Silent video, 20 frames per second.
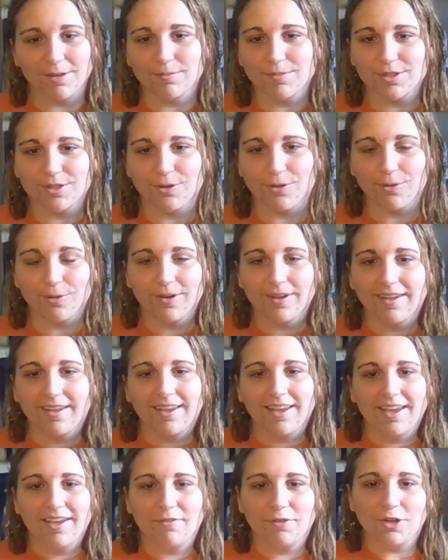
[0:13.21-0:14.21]
So if
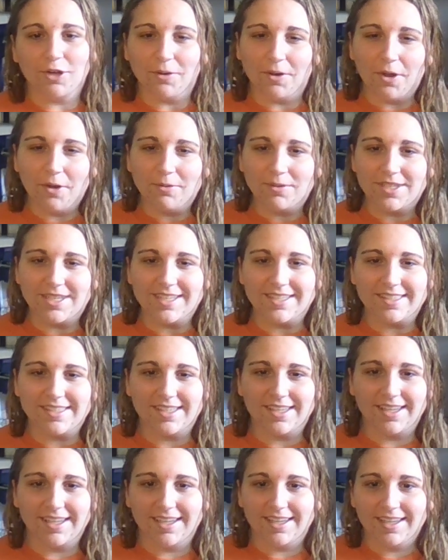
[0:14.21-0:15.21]
you don't know,
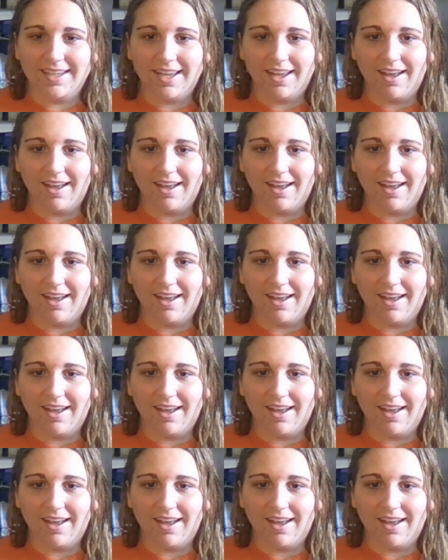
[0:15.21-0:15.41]
DC